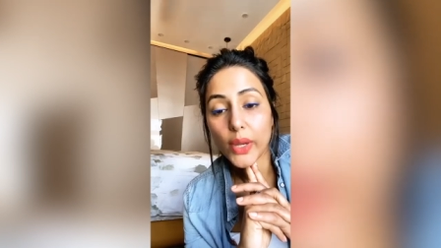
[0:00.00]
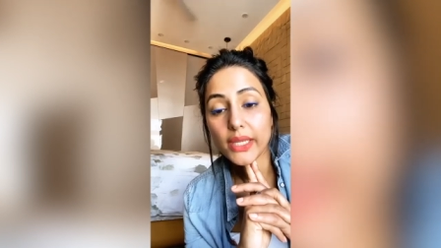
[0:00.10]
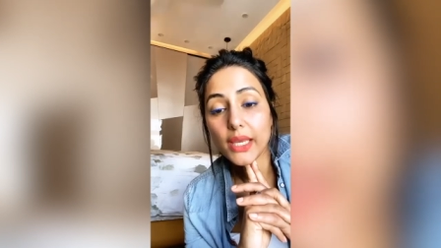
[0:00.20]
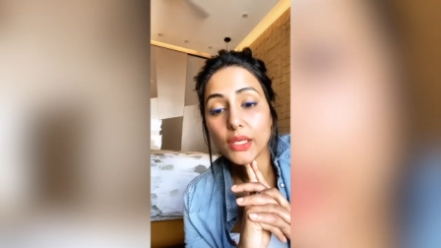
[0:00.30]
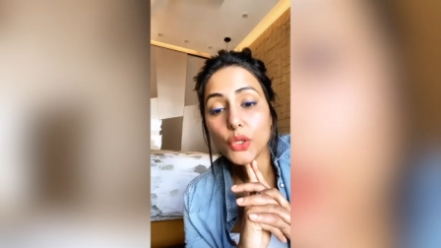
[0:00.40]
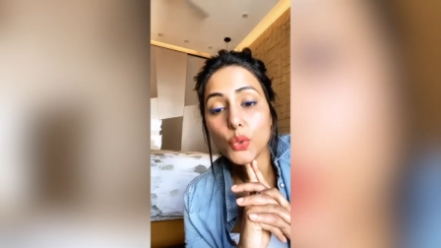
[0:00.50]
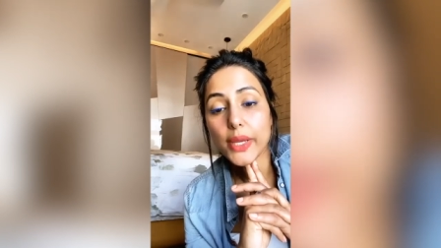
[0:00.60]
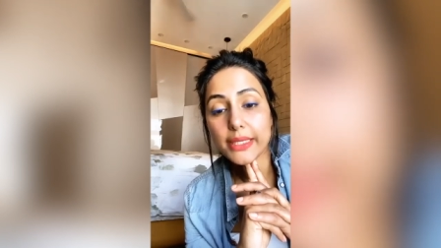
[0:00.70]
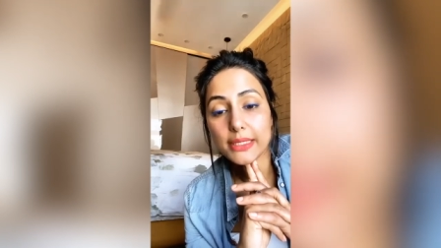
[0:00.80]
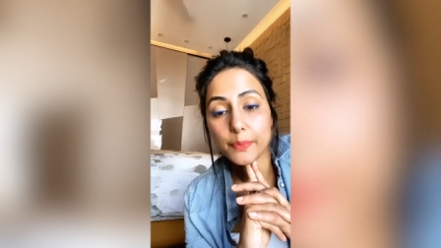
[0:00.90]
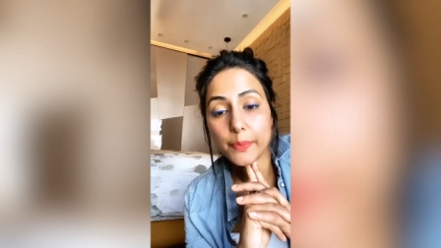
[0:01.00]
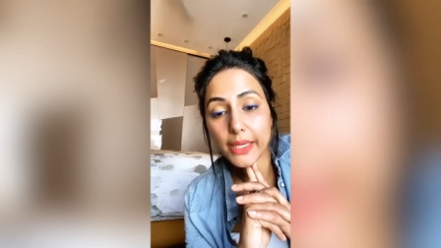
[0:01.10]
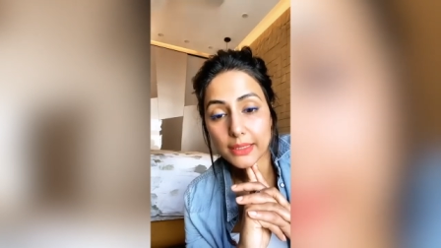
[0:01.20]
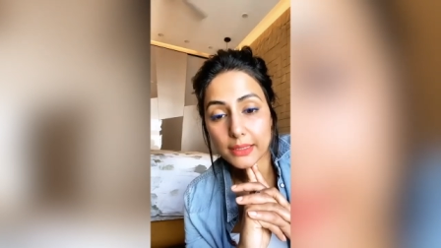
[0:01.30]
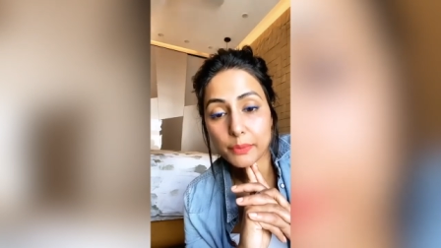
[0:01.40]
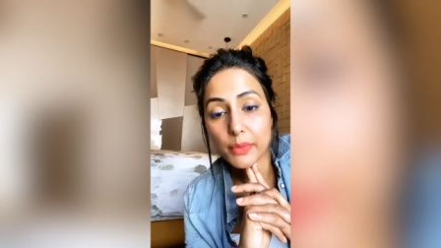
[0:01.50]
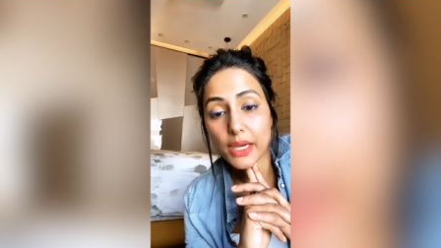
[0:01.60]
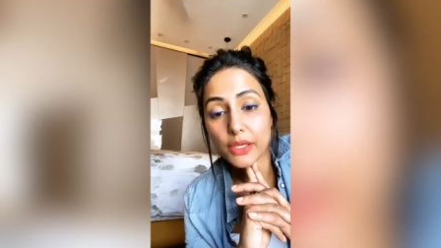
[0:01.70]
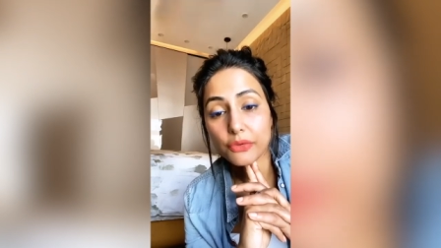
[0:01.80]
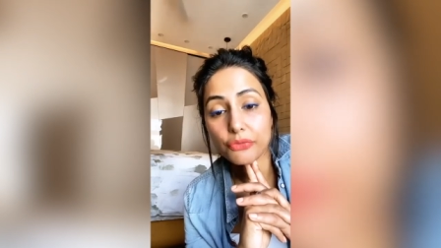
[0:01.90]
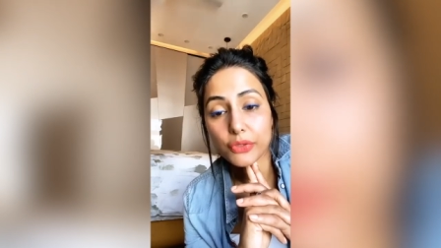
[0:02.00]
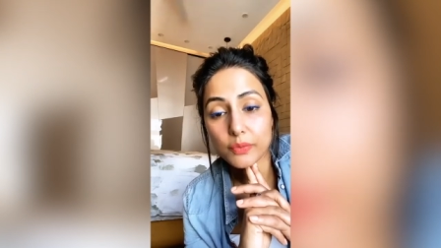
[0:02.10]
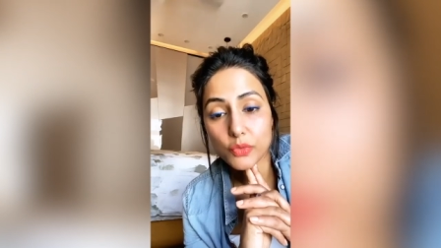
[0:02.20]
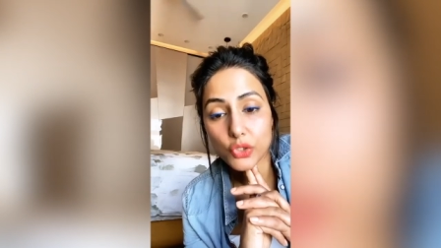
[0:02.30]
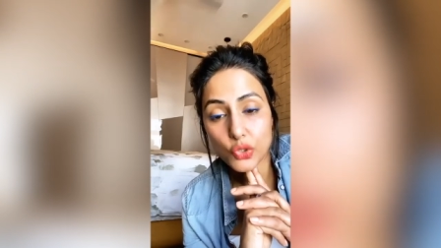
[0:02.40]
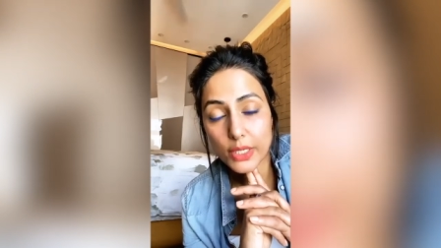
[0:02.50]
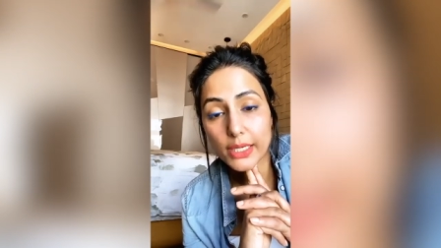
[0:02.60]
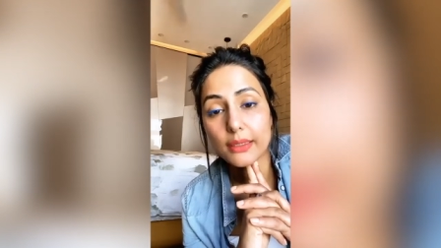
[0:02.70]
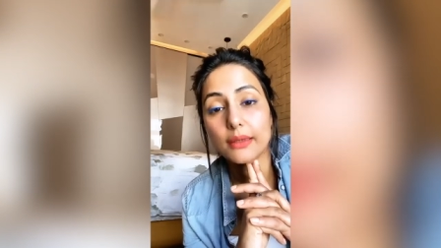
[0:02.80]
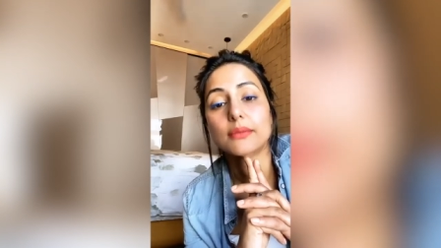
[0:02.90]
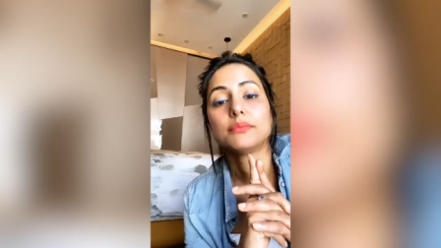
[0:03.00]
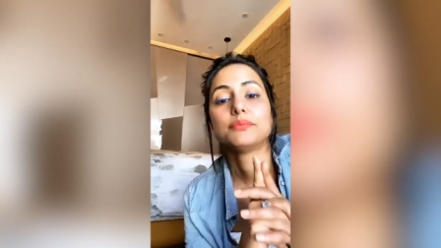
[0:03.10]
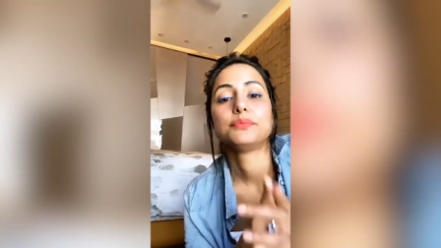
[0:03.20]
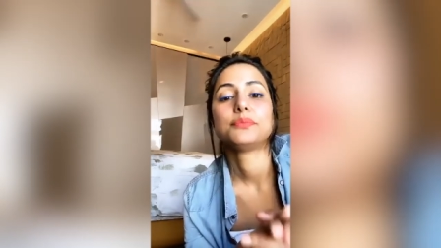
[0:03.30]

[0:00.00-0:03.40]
When can you expect my film's trailer?